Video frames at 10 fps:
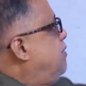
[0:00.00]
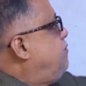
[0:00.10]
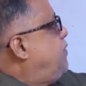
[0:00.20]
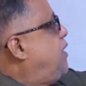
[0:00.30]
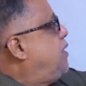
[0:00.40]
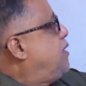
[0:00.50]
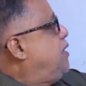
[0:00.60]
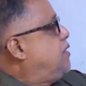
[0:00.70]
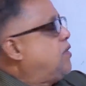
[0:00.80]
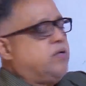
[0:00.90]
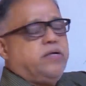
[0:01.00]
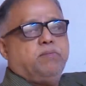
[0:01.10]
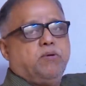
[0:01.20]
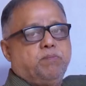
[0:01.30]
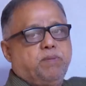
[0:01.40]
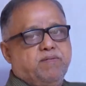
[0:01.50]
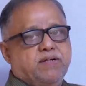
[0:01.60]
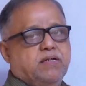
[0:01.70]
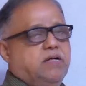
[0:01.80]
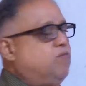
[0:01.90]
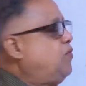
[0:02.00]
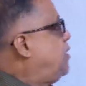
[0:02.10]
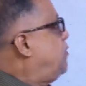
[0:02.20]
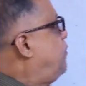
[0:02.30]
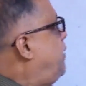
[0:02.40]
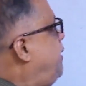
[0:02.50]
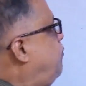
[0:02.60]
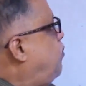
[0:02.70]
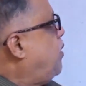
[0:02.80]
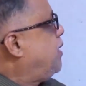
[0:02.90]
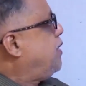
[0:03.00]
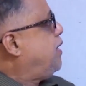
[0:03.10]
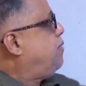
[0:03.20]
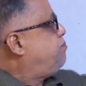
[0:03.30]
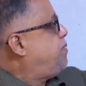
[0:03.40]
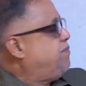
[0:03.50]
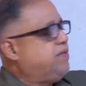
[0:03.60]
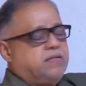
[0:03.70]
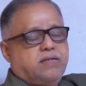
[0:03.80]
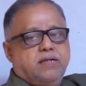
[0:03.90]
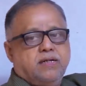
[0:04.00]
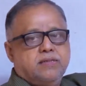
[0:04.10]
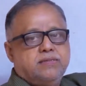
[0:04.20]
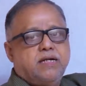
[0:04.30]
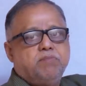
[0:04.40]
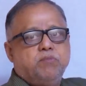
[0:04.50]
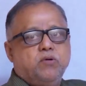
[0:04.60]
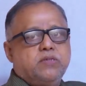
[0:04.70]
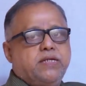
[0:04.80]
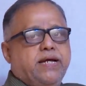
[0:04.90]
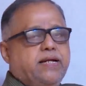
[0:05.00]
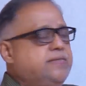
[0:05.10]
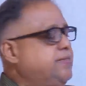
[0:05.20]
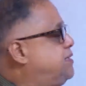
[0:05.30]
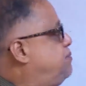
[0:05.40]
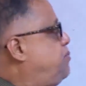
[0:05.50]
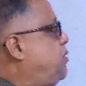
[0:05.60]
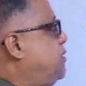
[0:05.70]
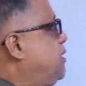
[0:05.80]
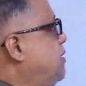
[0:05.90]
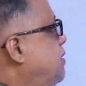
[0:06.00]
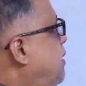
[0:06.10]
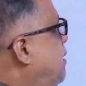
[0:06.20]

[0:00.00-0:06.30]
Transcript: We are talking about power. For doing work and power, that both energy is important.